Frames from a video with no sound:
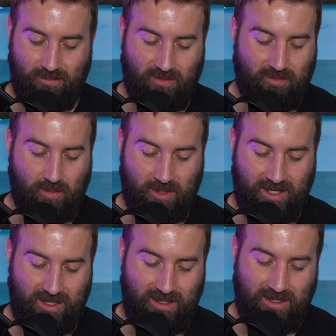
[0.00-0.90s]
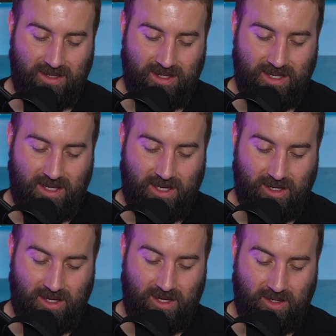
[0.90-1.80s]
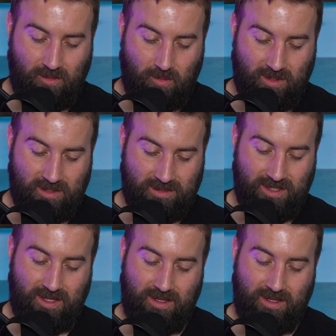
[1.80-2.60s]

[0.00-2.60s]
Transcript: More formally, Hong Kong was